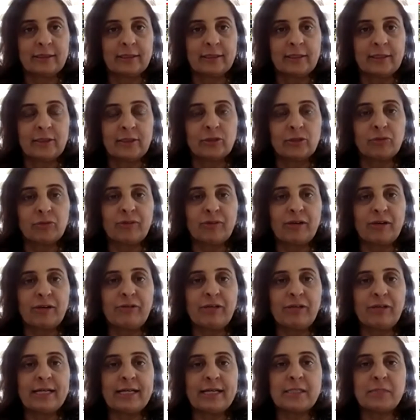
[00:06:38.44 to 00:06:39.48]
So when
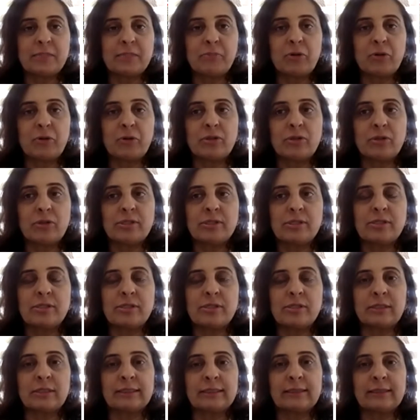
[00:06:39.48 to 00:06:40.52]
we exposed
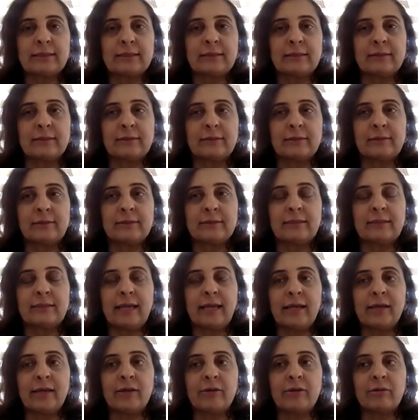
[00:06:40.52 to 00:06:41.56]
the
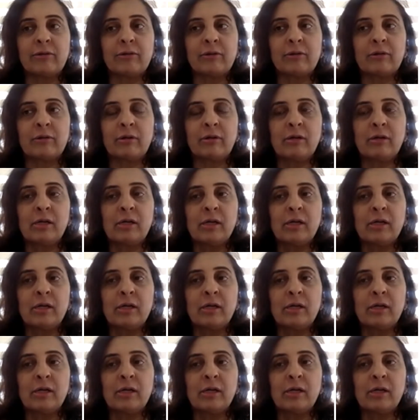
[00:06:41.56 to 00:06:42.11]
thing, you know,